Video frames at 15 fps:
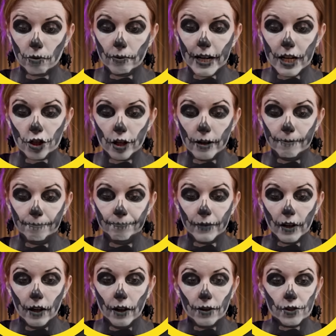duration.
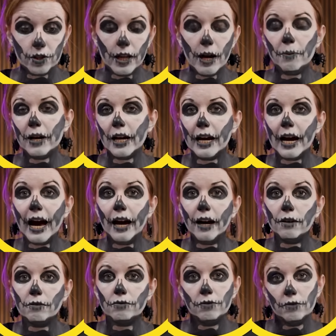So that way I
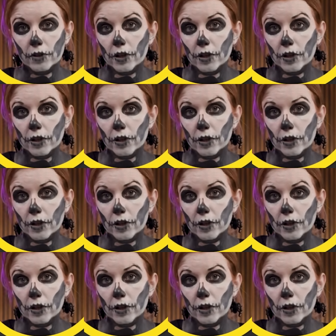have,